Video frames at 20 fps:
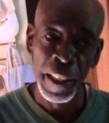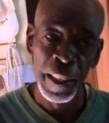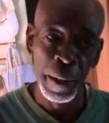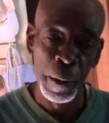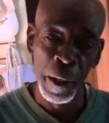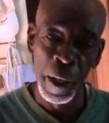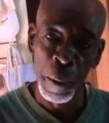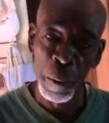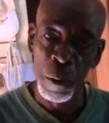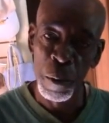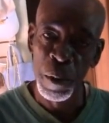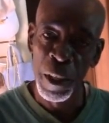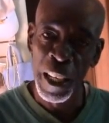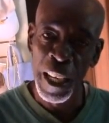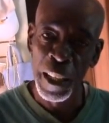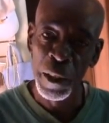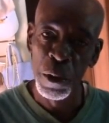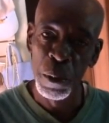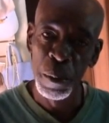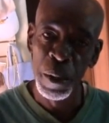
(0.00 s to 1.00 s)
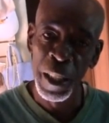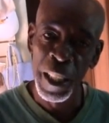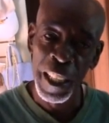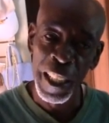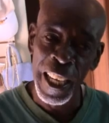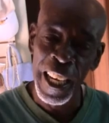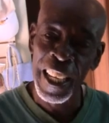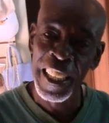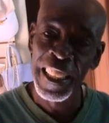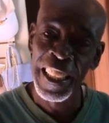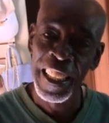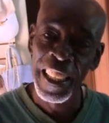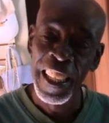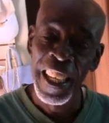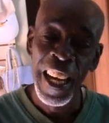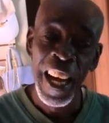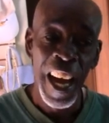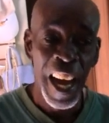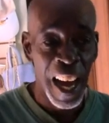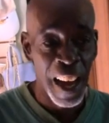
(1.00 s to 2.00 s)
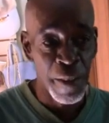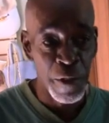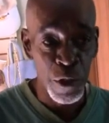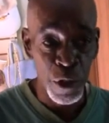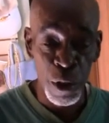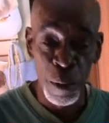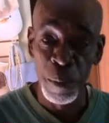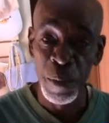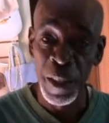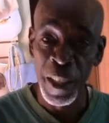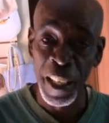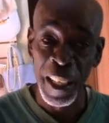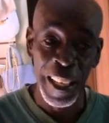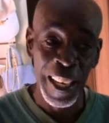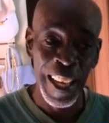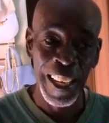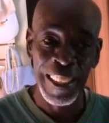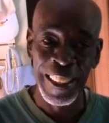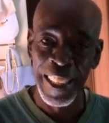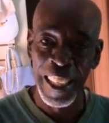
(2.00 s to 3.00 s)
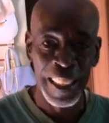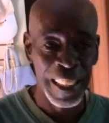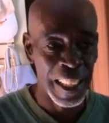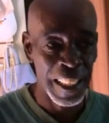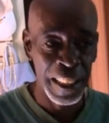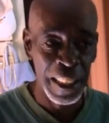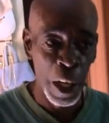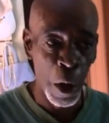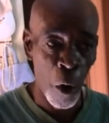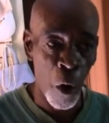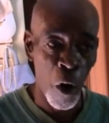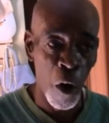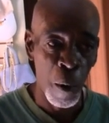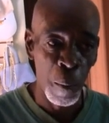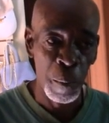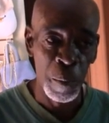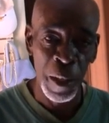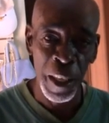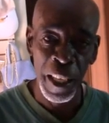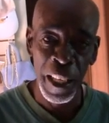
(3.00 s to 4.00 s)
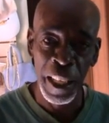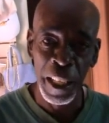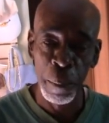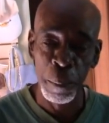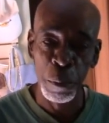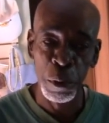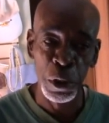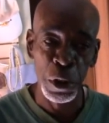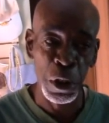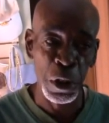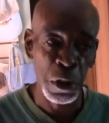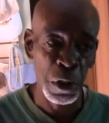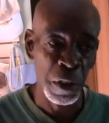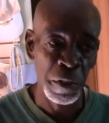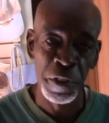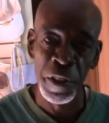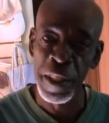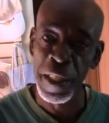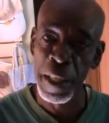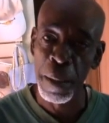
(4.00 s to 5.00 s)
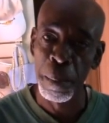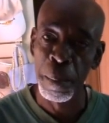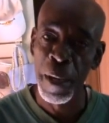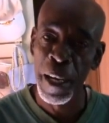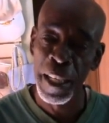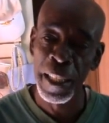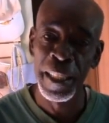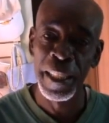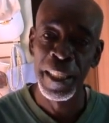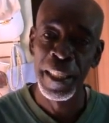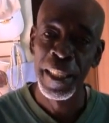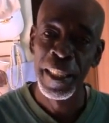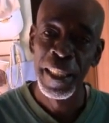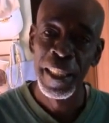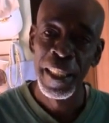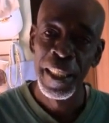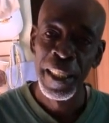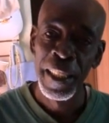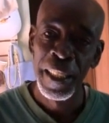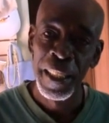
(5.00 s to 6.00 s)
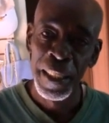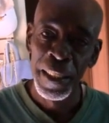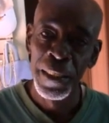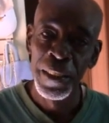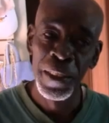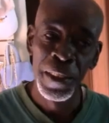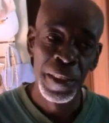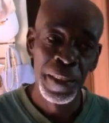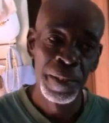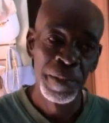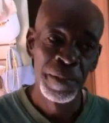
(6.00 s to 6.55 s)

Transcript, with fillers: in Republica Dominicana have something like that in the home. You get a protection for somebody. You know,